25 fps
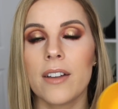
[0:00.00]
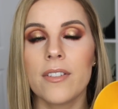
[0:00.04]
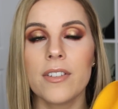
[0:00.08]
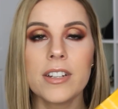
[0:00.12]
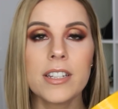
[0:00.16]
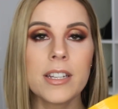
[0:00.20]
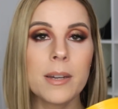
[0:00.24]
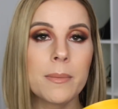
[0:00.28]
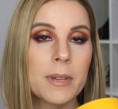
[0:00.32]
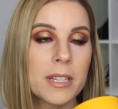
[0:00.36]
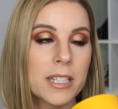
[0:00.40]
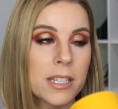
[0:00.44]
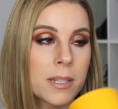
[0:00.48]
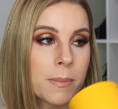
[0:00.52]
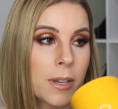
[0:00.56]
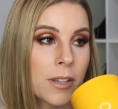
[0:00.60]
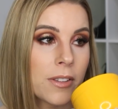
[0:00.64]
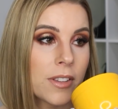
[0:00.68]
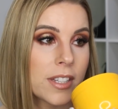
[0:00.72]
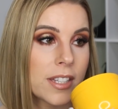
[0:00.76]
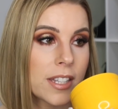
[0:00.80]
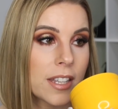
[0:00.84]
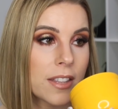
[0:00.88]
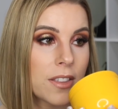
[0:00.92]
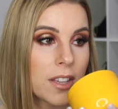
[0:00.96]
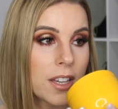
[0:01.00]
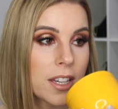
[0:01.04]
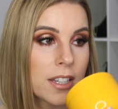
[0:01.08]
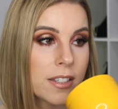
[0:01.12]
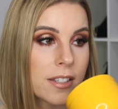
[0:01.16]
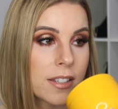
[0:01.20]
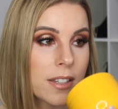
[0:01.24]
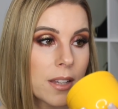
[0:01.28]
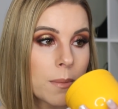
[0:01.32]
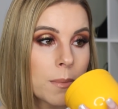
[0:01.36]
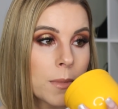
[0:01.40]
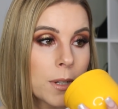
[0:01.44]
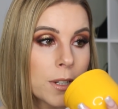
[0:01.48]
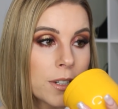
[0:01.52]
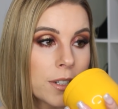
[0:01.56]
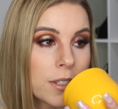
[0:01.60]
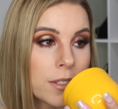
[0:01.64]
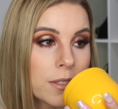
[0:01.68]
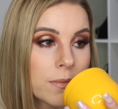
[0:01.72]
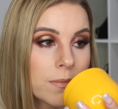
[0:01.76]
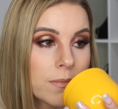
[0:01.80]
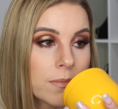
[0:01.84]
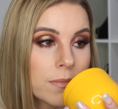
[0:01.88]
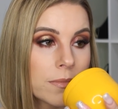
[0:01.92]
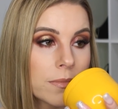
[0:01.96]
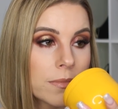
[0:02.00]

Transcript: every time I smell this, I think it's summer.